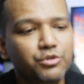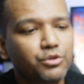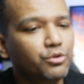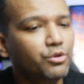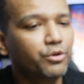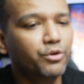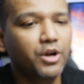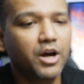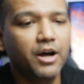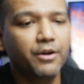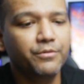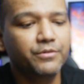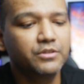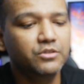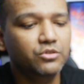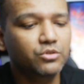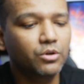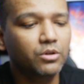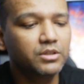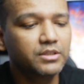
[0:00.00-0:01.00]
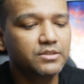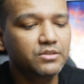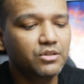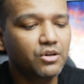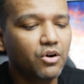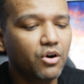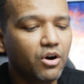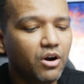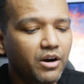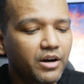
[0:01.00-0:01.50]
you don't know how to install this
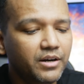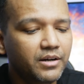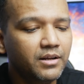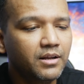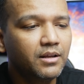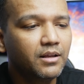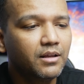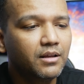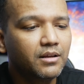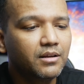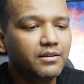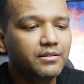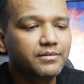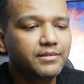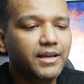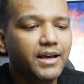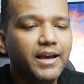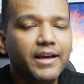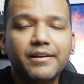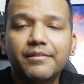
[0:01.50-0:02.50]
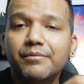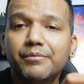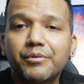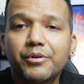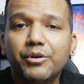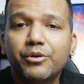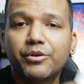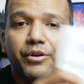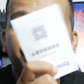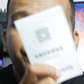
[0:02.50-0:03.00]
card then
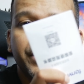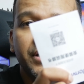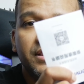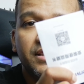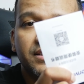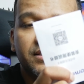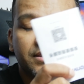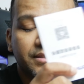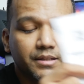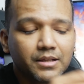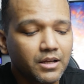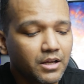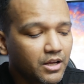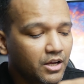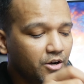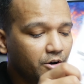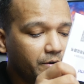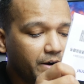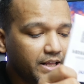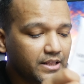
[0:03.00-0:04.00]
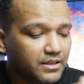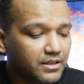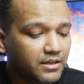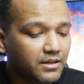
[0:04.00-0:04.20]
you can read this all right